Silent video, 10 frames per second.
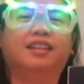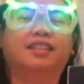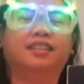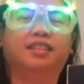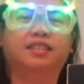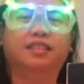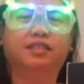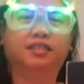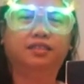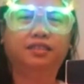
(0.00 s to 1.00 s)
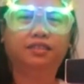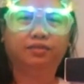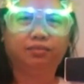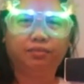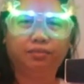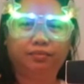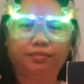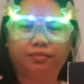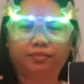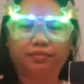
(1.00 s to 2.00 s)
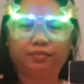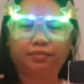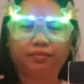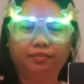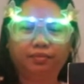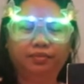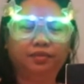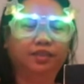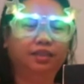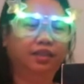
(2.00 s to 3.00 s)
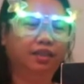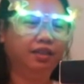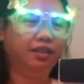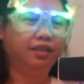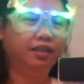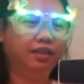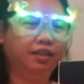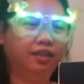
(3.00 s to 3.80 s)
[no speech]